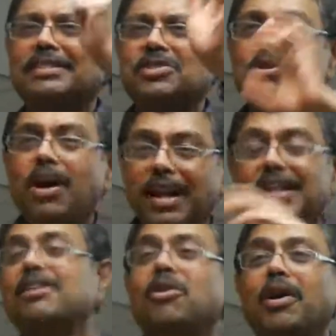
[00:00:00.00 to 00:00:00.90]
and so on, and
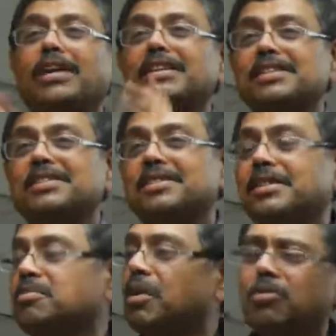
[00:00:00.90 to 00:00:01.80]
he coined this
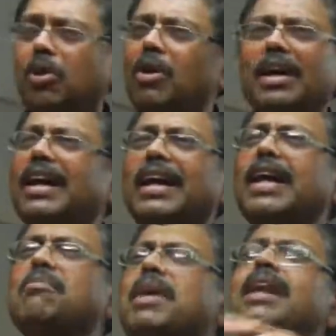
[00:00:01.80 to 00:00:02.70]
poem. So
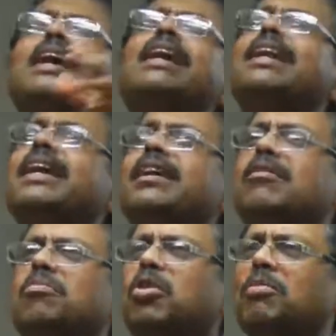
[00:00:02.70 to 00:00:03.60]
he immediately
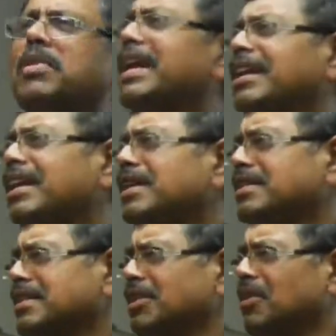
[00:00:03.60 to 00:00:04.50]
put me at
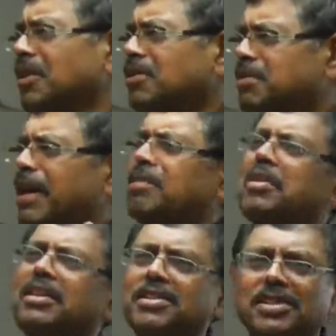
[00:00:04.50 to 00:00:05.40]
ease. He was a
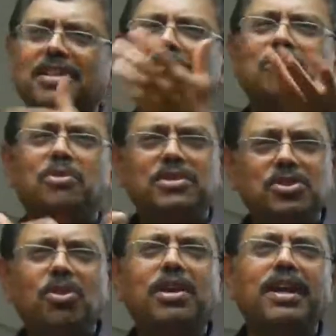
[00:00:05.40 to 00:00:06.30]
mathematician who was
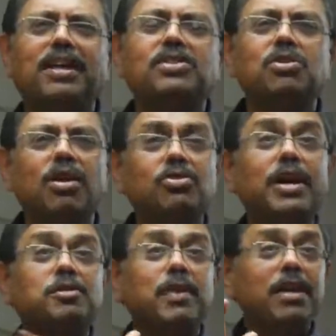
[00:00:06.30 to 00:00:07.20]
joking and so on. So I
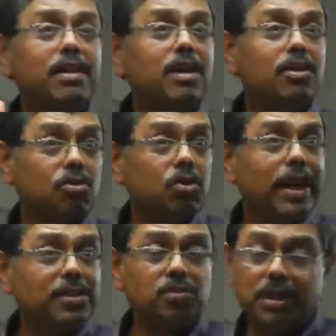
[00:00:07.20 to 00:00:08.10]
spent 2
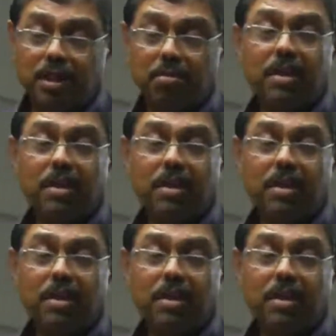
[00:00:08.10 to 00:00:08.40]
days with him